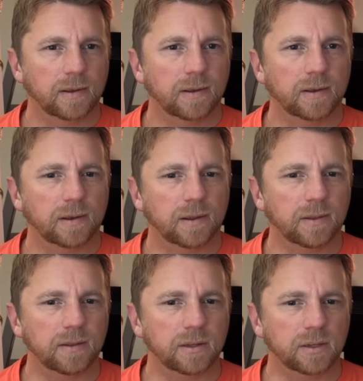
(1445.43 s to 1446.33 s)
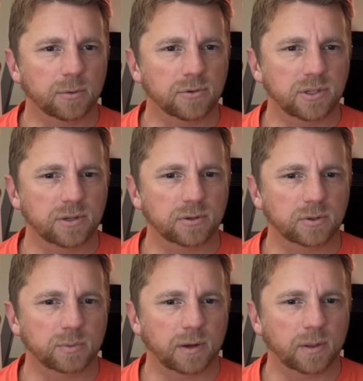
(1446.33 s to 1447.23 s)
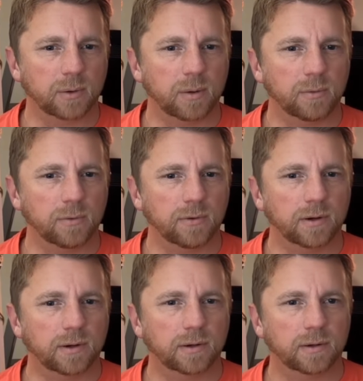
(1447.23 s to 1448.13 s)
I think the double 0 is probably the right move here.